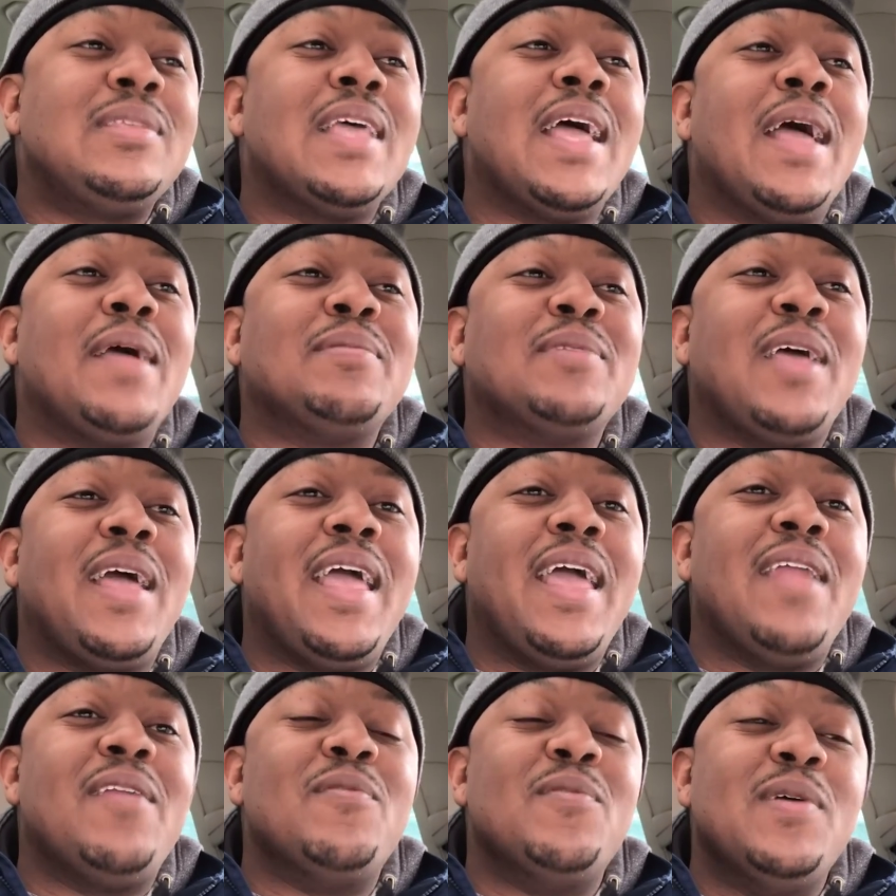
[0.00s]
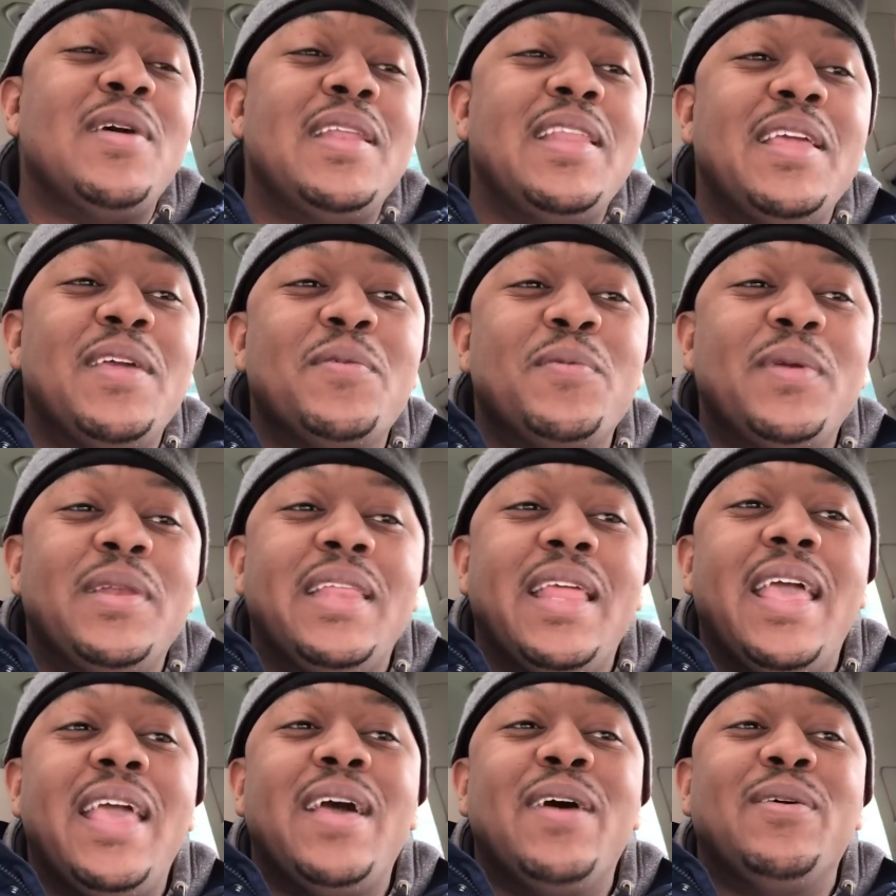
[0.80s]
times I had a run in with
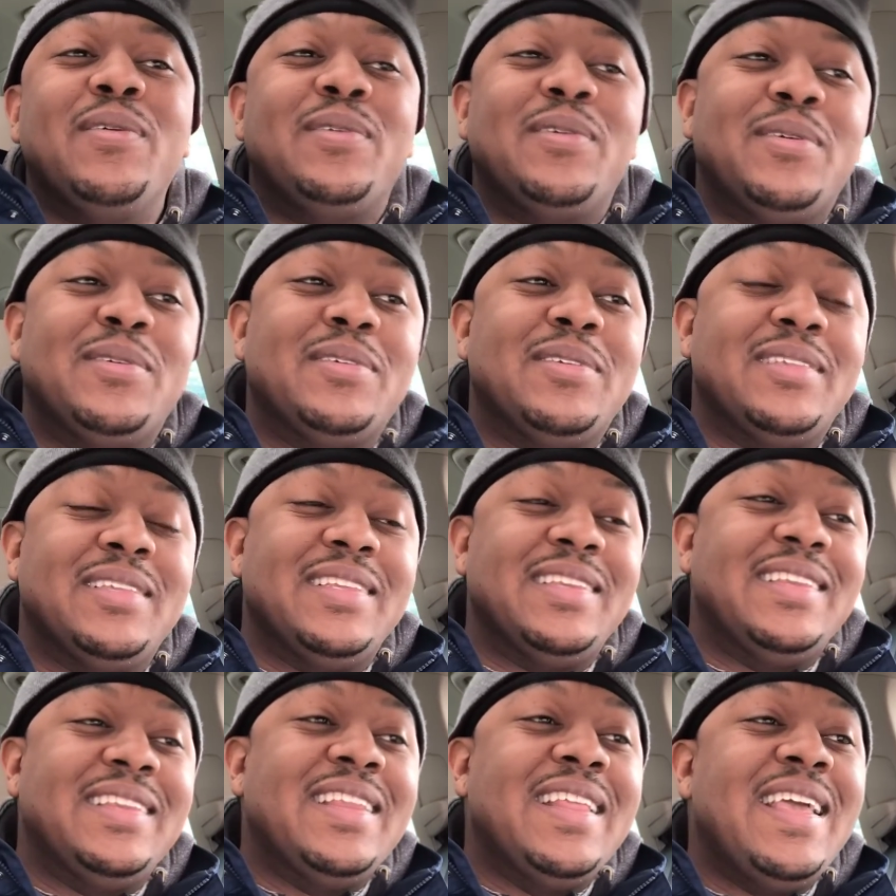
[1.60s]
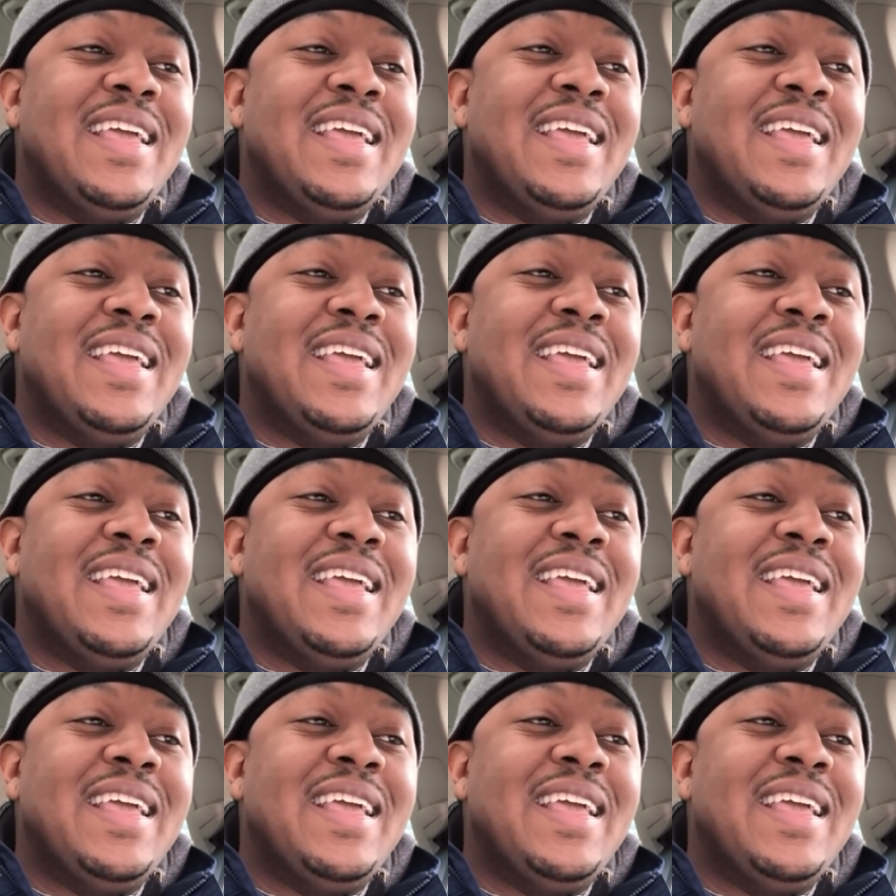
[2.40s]
the elders, and